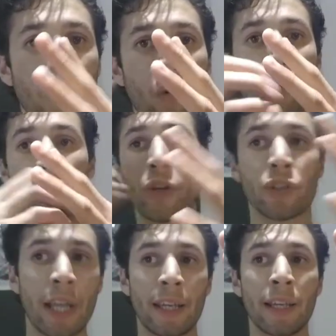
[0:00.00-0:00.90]
we are
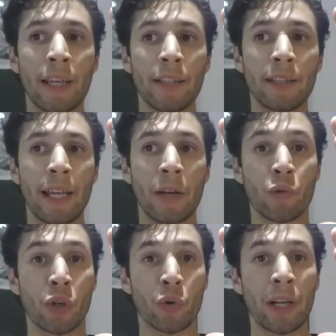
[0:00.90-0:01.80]
taking it, and
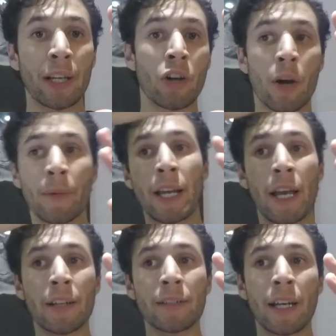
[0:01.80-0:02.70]
we're creating carbon
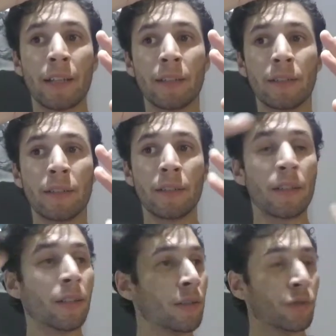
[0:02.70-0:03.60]
dioxide
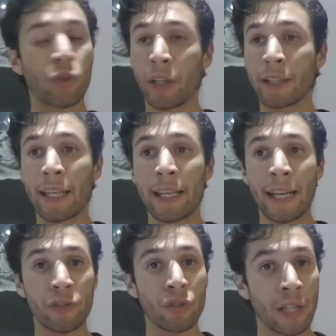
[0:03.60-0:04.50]
so that they can
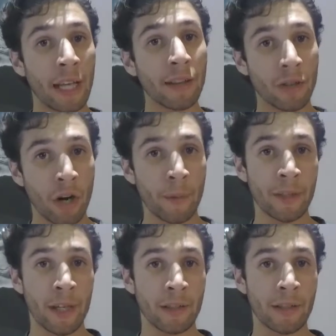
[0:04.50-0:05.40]
actually get the carbon
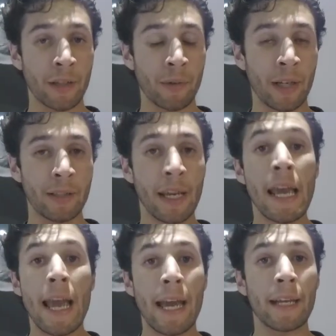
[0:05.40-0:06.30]
dioxide, right?
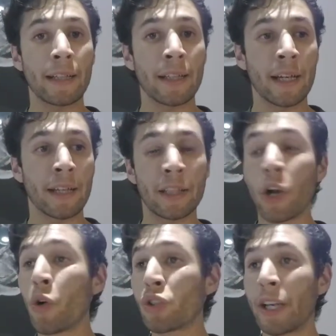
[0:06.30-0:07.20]
And the
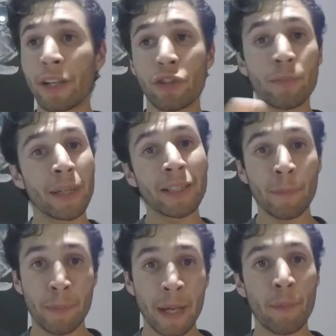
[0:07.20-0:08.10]
ocean actually plays a
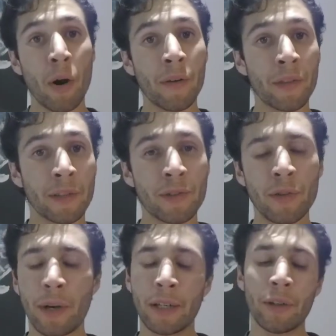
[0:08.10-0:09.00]
big part of this
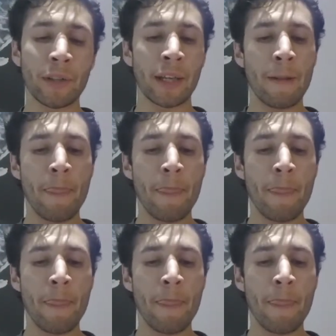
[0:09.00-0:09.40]
too. I know that